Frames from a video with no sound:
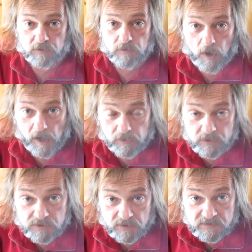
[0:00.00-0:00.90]
the
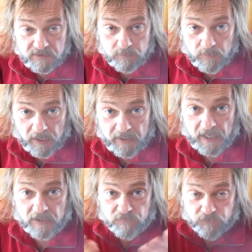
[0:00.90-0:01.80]
knowledge that's in my
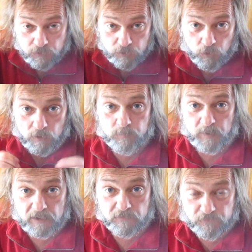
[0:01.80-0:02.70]
head for your
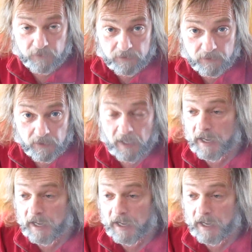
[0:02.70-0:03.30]
benefit,